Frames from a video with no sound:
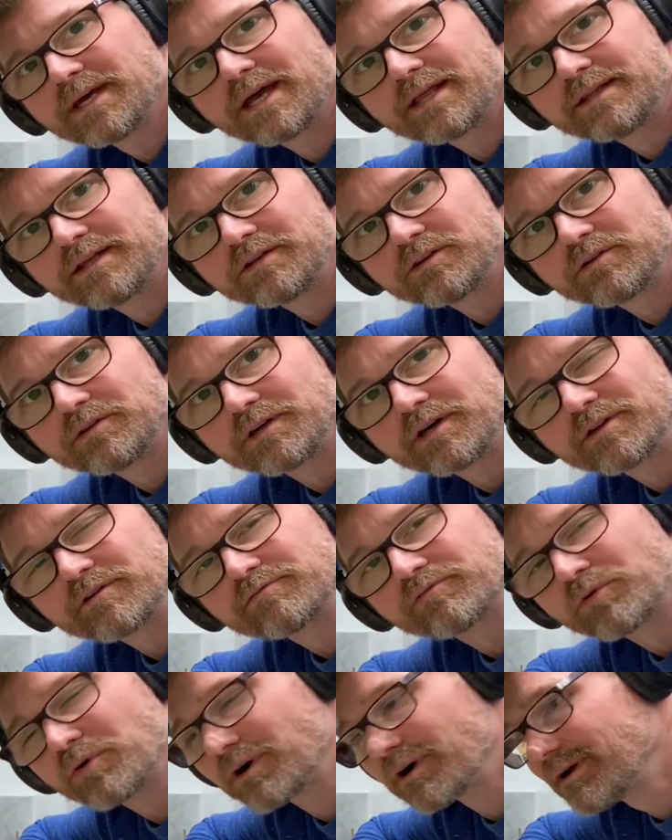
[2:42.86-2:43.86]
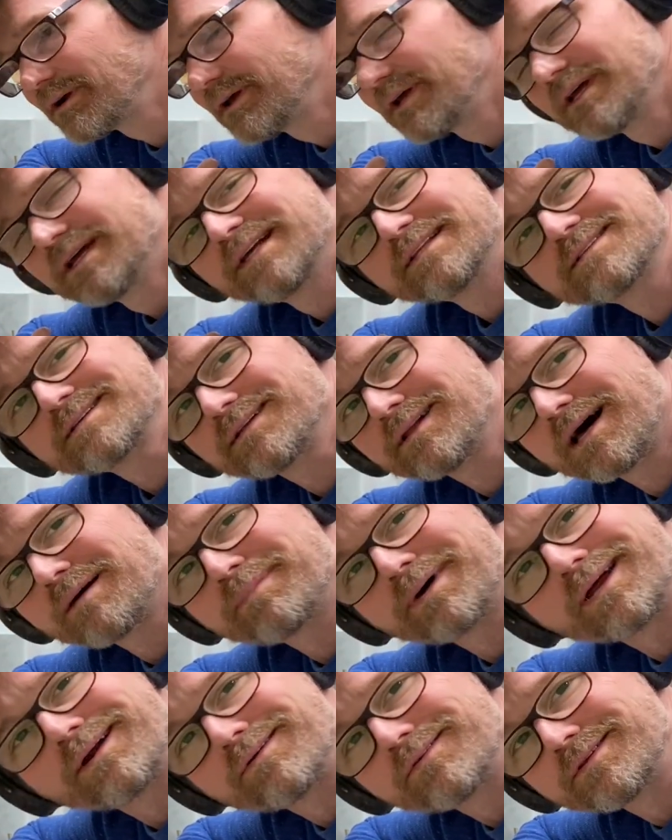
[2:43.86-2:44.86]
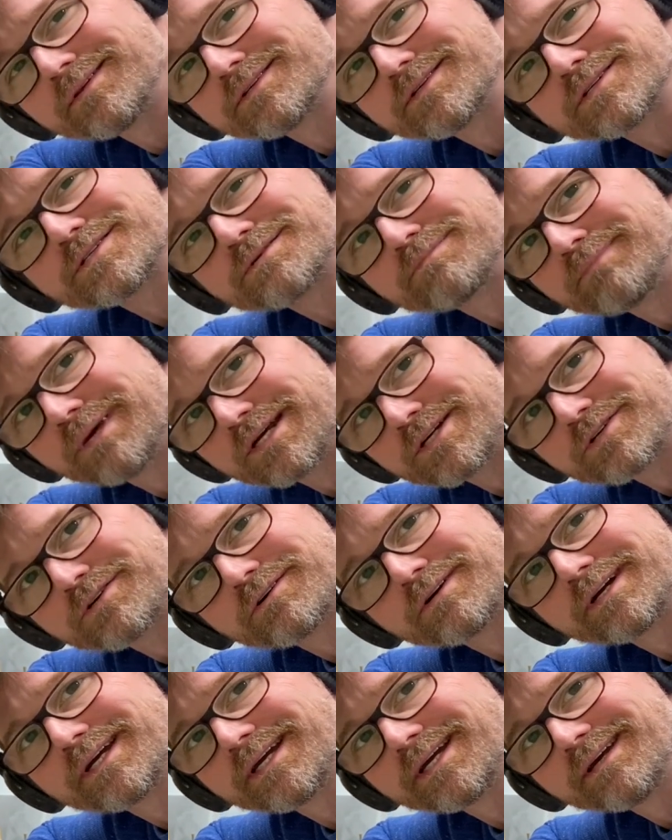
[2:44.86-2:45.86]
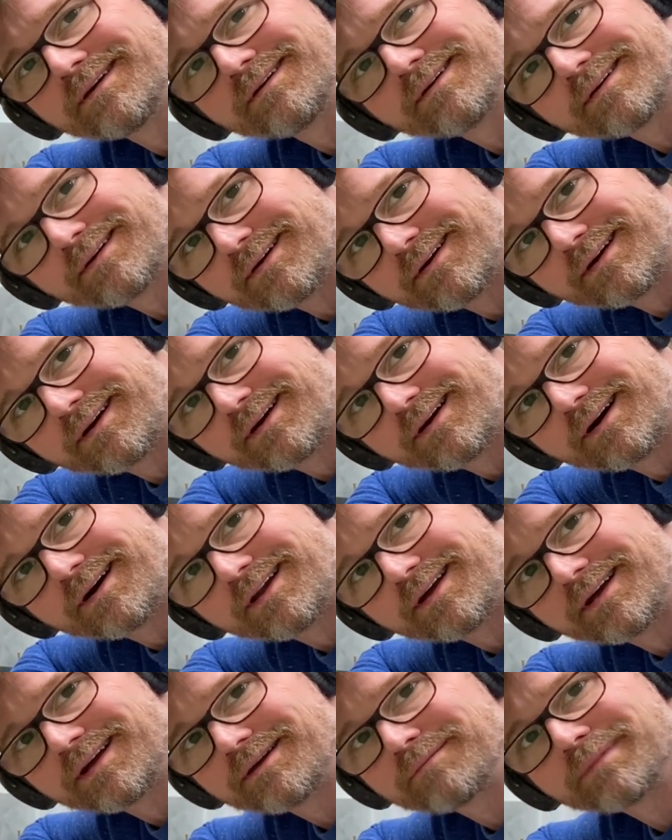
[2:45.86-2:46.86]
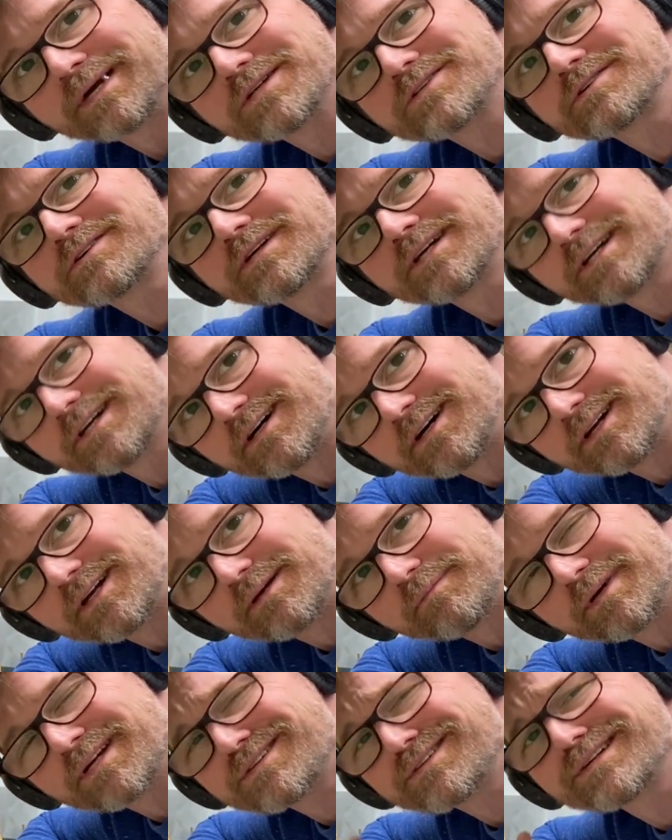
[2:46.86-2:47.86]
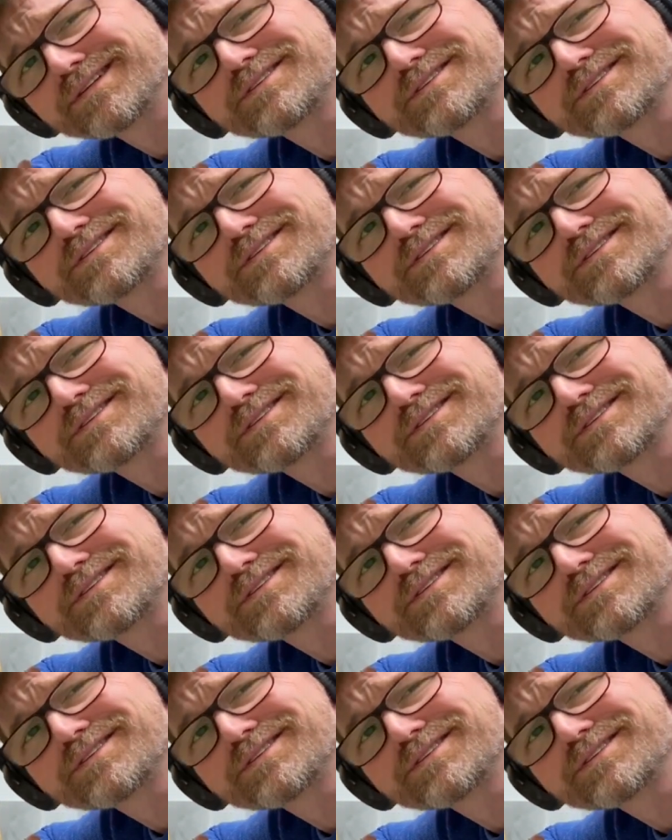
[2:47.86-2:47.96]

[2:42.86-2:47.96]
and then do the other 4. It's a lot better than just measuring, cutting, measuring, cutting, measuring.